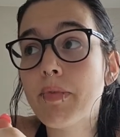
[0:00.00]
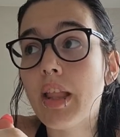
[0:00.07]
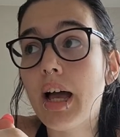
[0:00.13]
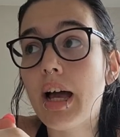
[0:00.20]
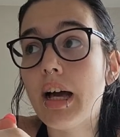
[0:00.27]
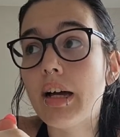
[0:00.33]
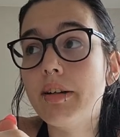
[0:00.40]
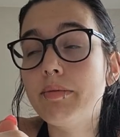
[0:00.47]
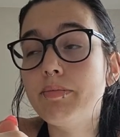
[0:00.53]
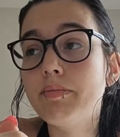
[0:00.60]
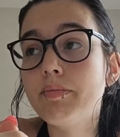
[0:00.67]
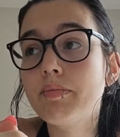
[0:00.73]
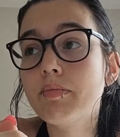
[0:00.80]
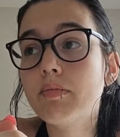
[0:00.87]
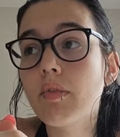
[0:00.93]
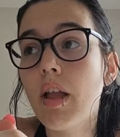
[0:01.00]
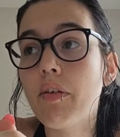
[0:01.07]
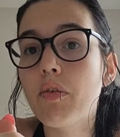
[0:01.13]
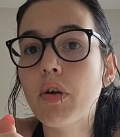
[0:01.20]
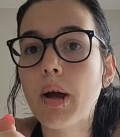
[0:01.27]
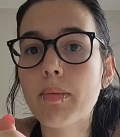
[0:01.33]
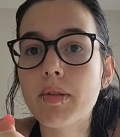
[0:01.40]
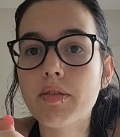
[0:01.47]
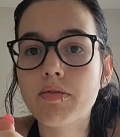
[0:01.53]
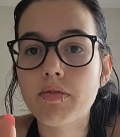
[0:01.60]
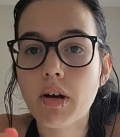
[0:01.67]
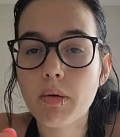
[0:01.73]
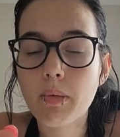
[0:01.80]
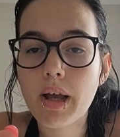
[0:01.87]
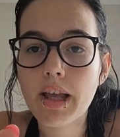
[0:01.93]
Um, if you come the
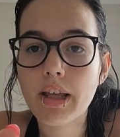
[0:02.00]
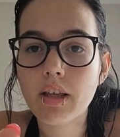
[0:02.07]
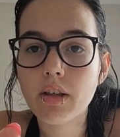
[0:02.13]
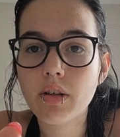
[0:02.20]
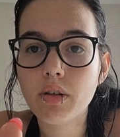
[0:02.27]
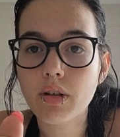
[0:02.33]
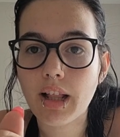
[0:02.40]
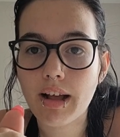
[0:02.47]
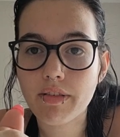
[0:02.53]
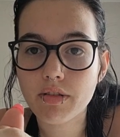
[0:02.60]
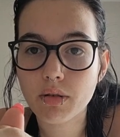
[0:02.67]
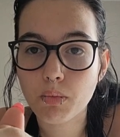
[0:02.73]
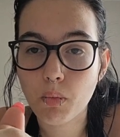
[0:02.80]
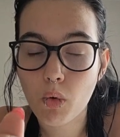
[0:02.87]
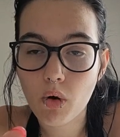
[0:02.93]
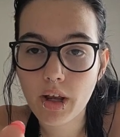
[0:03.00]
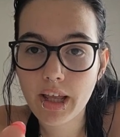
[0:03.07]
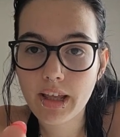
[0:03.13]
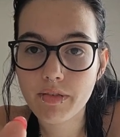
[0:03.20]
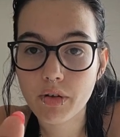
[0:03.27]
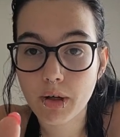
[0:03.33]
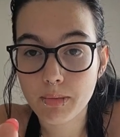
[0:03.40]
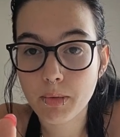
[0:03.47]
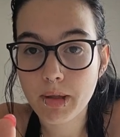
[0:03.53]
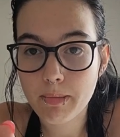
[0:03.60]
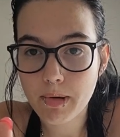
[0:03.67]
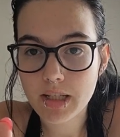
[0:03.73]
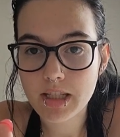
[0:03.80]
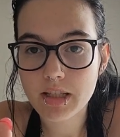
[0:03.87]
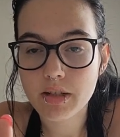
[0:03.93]
front way, you'll have to walk it. If you come the way the
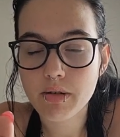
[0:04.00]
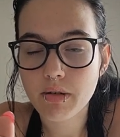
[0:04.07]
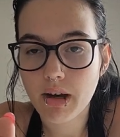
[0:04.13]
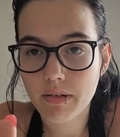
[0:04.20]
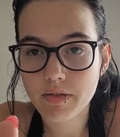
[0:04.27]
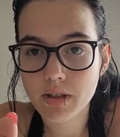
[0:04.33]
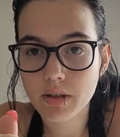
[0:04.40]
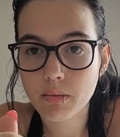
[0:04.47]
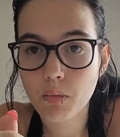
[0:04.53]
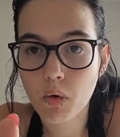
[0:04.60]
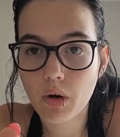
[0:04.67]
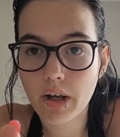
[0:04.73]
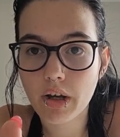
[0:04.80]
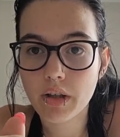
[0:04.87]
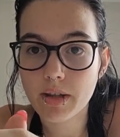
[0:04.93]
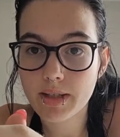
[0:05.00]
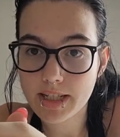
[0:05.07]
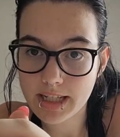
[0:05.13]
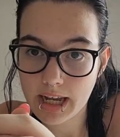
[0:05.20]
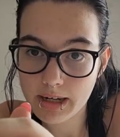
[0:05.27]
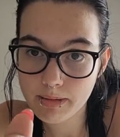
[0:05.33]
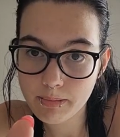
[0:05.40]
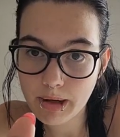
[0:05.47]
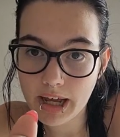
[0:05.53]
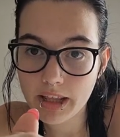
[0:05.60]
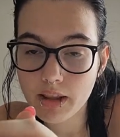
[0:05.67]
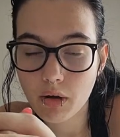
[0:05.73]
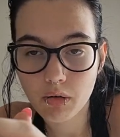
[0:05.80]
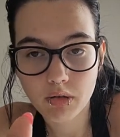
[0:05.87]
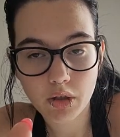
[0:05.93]
buses do, you have to walk it on the side path,
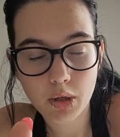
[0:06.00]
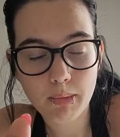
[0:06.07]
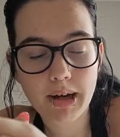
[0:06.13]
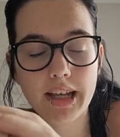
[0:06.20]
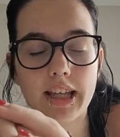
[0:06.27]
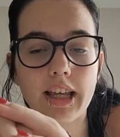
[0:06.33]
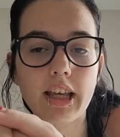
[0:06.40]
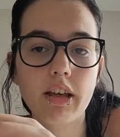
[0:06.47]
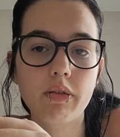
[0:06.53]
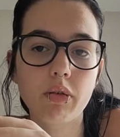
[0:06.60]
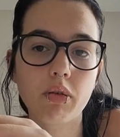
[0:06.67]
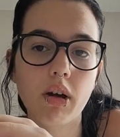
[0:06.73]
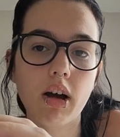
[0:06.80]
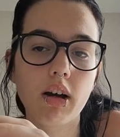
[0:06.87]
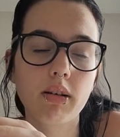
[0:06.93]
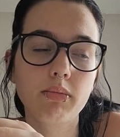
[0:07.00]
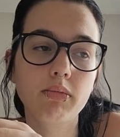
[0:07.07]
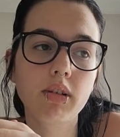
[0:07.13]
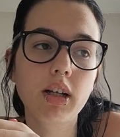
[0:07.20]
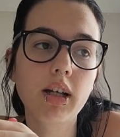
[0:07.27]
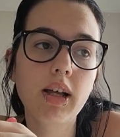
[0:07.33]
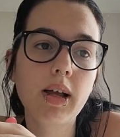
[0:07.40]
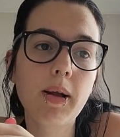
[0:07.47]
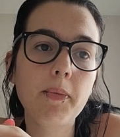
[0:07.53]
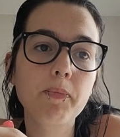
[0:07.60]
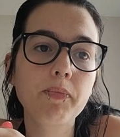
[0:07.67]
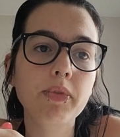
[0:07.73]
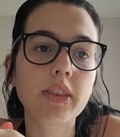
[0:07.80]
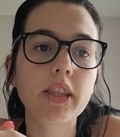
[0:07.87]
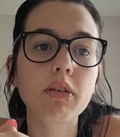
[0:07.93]
holding your bike. If you come
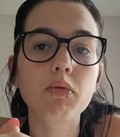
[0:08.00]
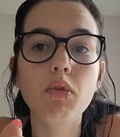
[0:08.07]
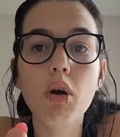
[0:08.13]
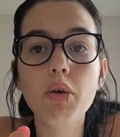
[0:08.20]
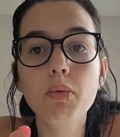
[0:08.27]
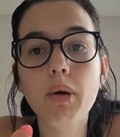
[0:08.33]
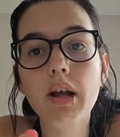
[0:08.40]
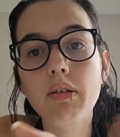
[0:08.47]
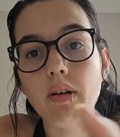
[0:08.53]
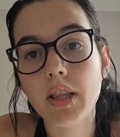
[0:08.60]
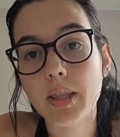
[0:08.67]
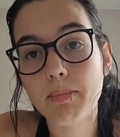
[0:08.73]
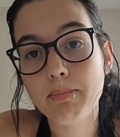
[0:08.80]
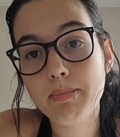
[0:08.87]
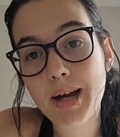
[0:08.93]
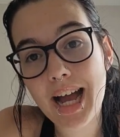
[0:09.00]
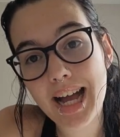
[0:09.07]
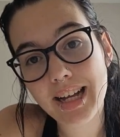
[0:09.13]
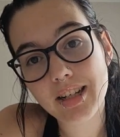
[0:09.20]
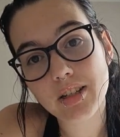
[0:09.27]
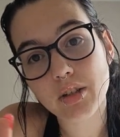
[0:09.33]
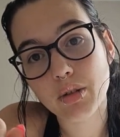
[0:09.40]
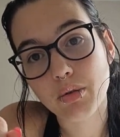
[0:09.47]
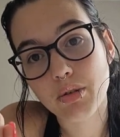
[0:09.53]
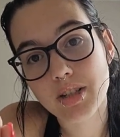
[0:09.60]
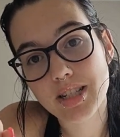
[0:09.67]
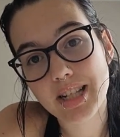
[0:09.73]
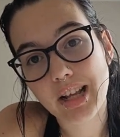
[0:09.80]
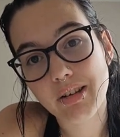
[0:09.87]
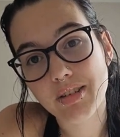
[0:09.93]
the roadway around the back, you can
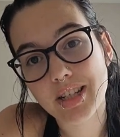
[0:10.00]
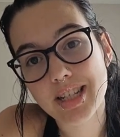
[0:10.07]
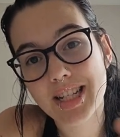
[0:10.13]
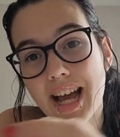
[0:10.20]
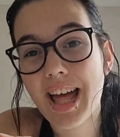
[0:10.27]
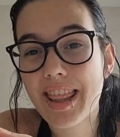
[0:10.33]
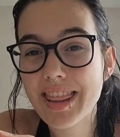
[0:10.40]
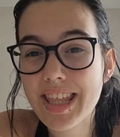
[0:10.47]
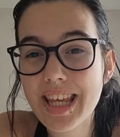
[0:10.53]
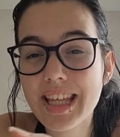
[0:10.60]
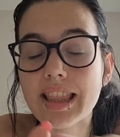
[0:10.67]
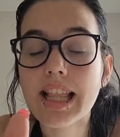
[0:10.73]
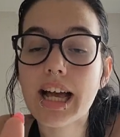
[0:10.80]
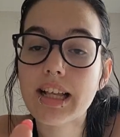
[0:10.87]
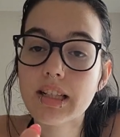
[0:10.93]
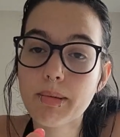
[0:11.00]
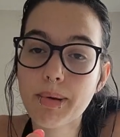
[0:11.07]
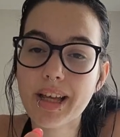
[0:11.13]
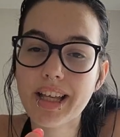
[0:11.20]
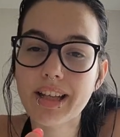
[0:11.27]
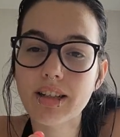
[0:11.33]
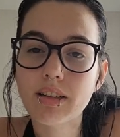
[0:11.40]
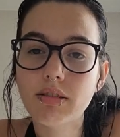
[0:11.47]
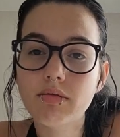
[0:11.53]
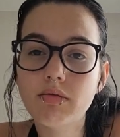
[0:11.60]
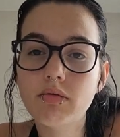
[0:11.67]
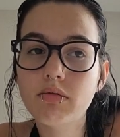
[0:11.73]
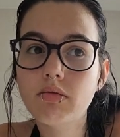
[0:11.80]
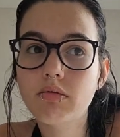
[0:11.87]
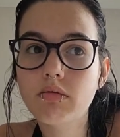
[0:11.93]
cycle the entire thing. That is up a hill
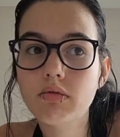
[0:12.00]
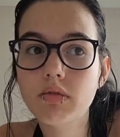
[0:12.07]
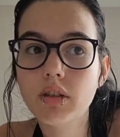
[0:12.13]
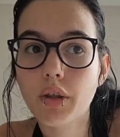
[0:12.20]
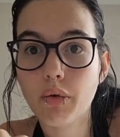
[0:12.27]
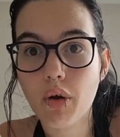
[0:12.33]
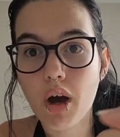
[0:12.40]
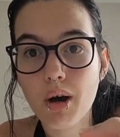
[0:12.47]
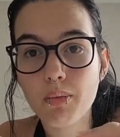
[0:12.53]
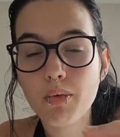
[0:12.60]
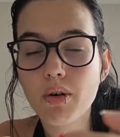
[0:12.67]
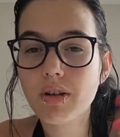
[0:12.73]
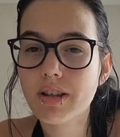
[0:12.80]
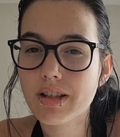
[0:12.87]
that you can't walk.